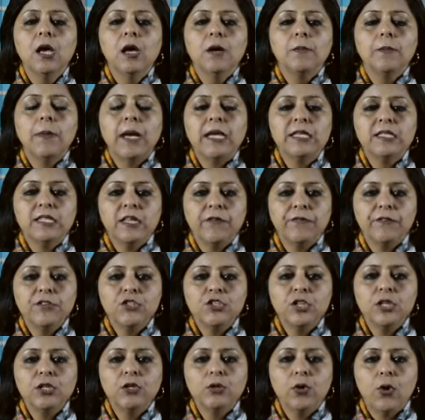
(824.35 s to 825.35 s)
by
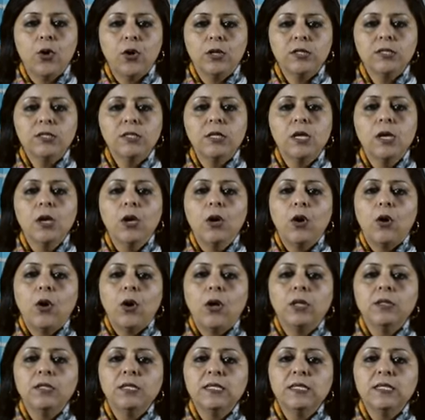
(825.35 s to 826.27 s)
sufficient cause on